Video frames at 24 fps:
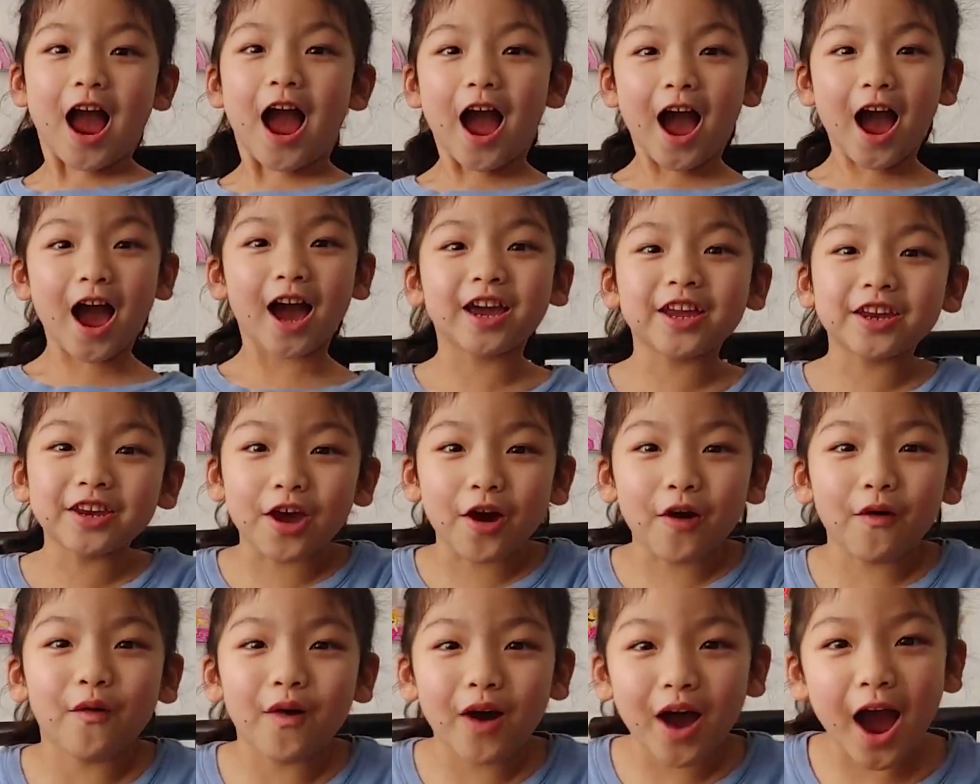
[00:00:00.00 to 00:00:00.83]
I
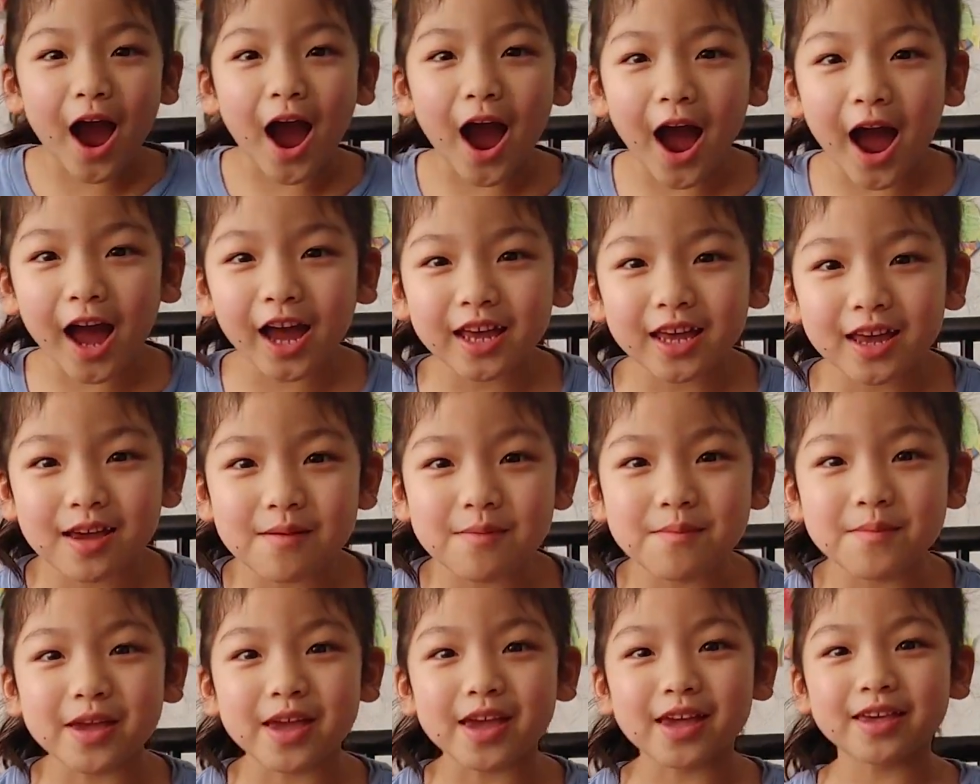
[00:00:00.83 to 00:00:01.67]
know. I can
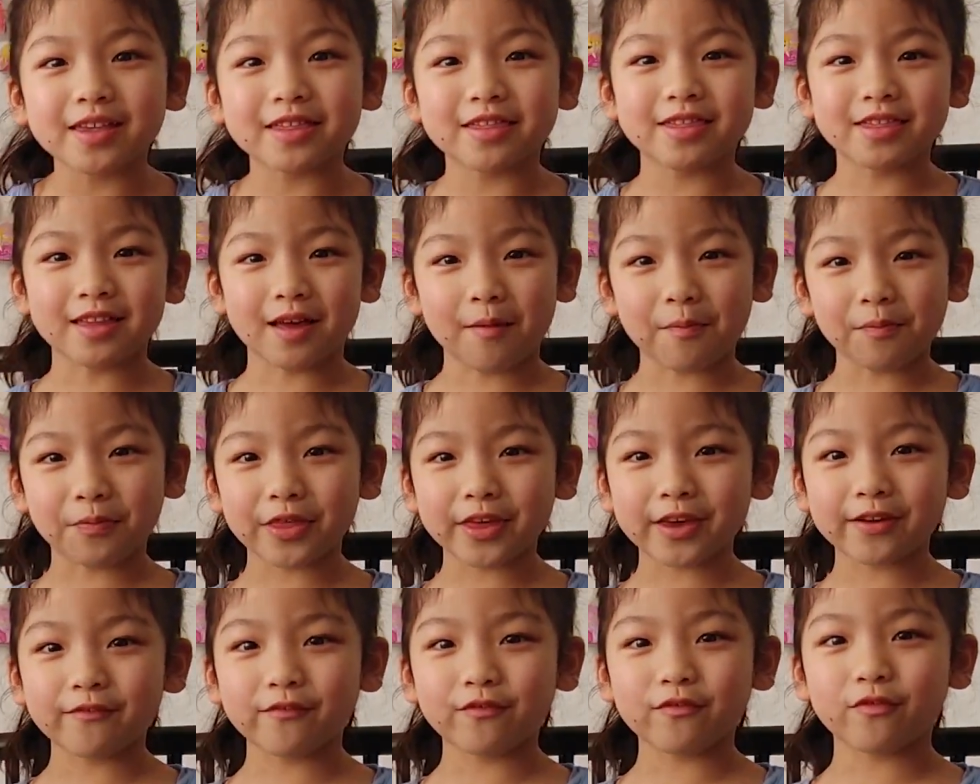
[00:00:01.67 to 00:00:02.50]
make
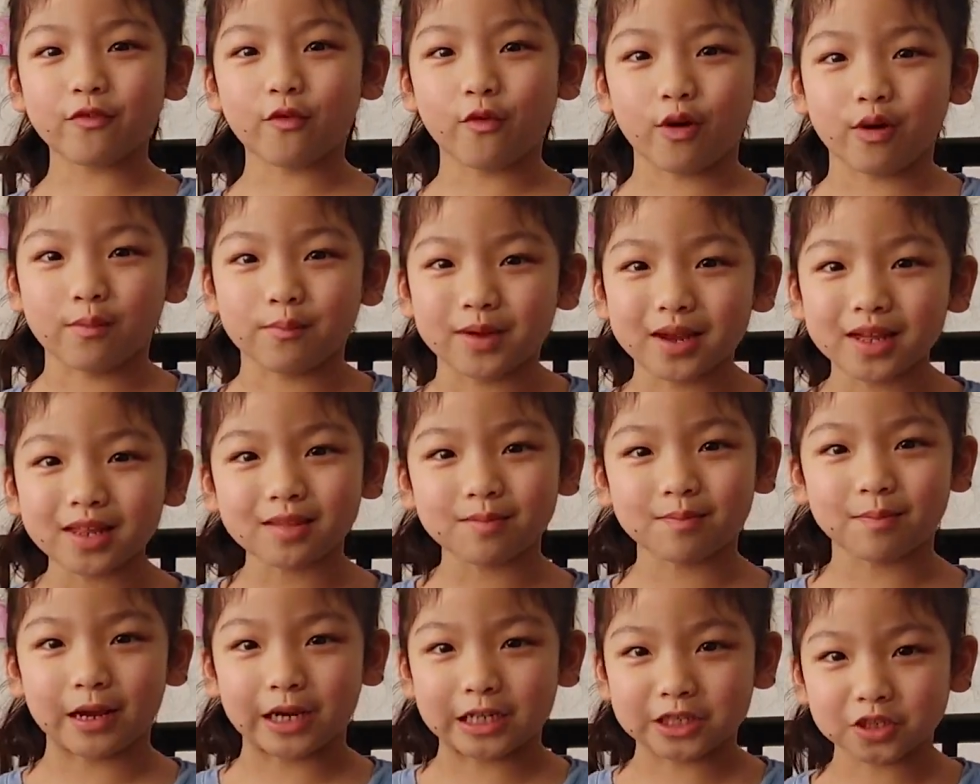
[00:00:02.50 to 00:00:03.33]
something for my
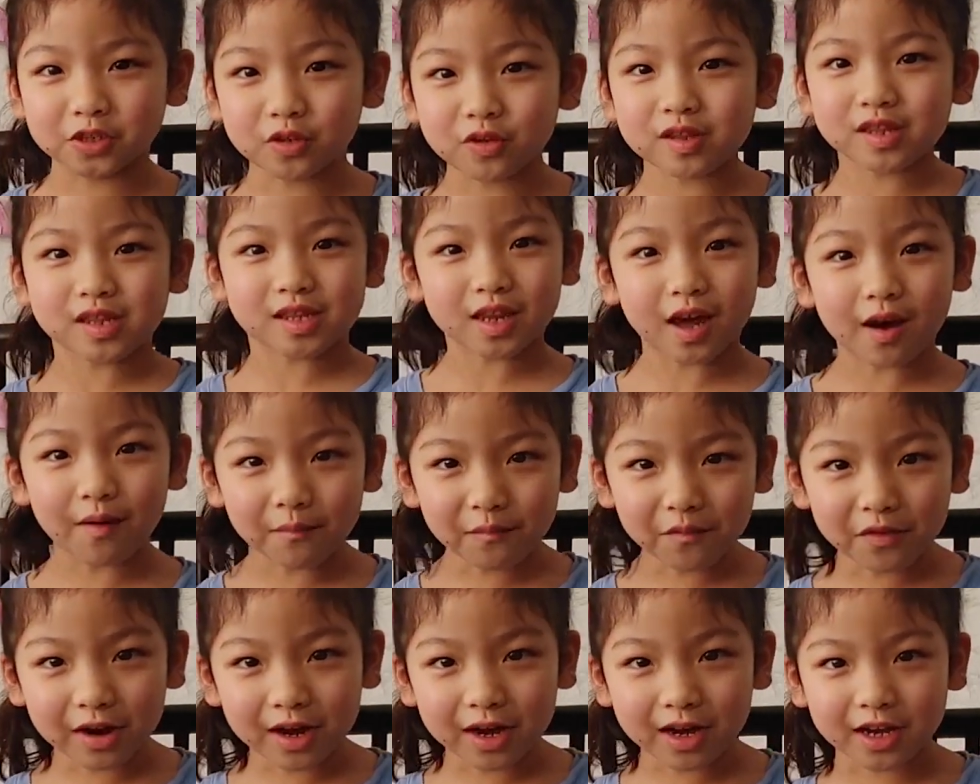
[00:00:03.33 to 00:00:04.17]
special
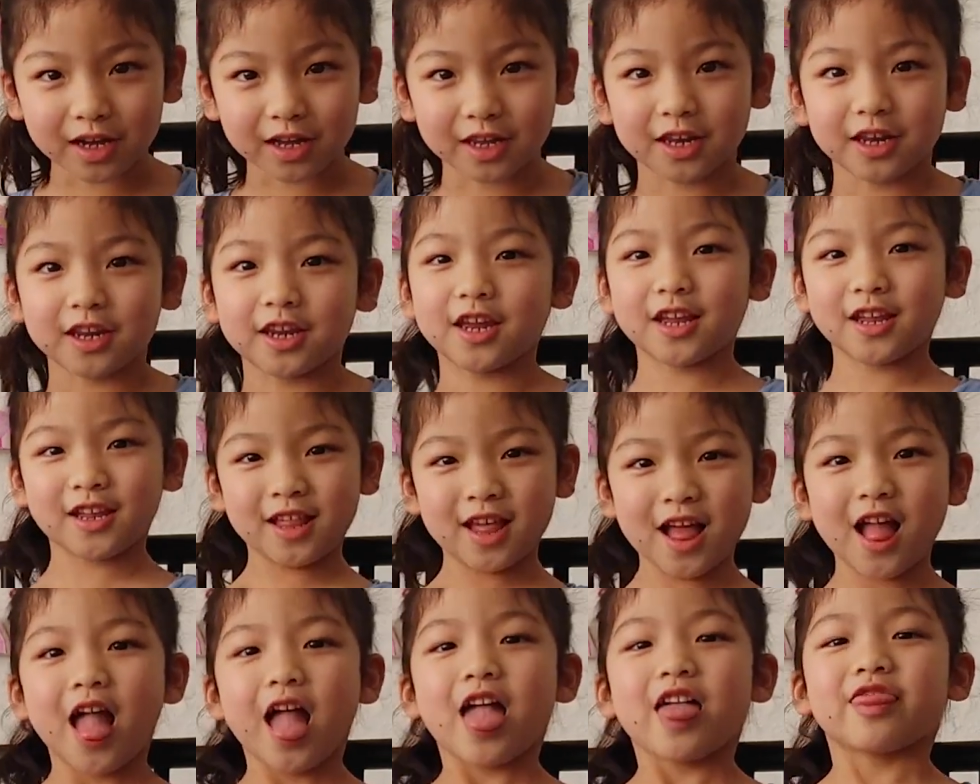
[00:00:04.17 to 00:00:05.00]
someone.
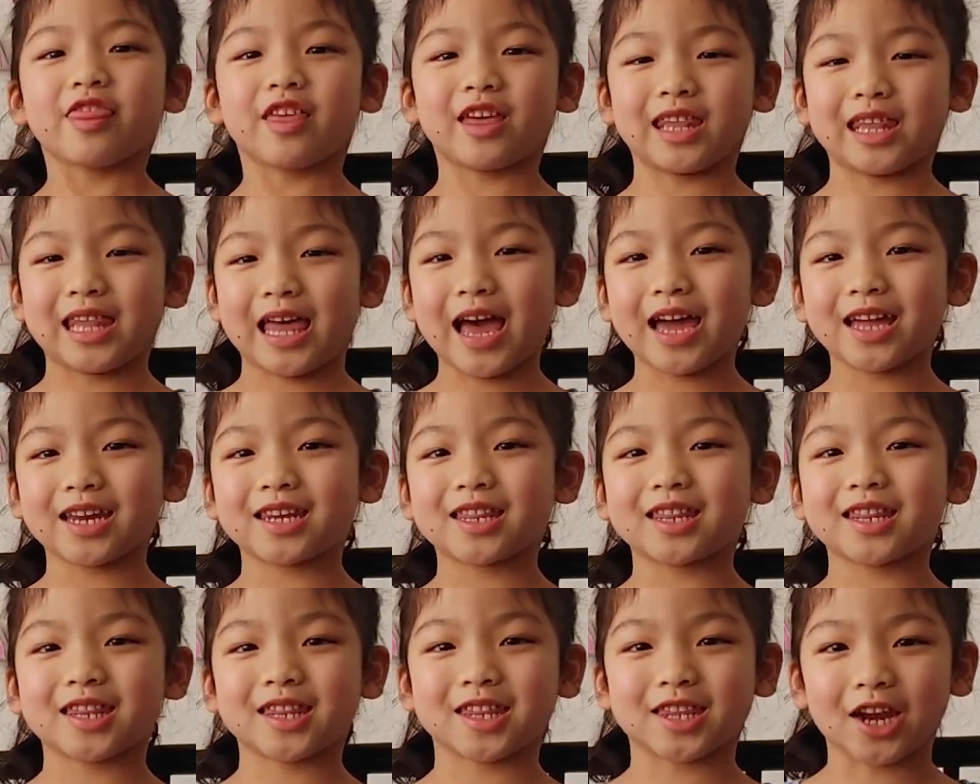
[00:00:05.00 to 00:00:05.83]
So let's
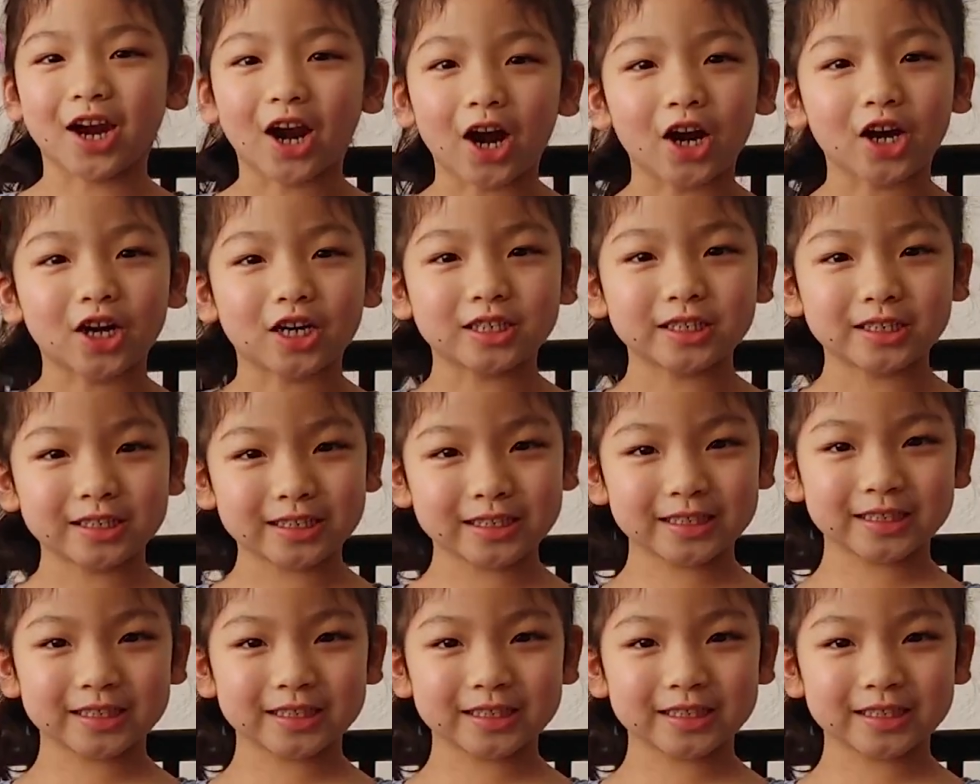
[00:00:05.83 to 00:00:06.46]
start.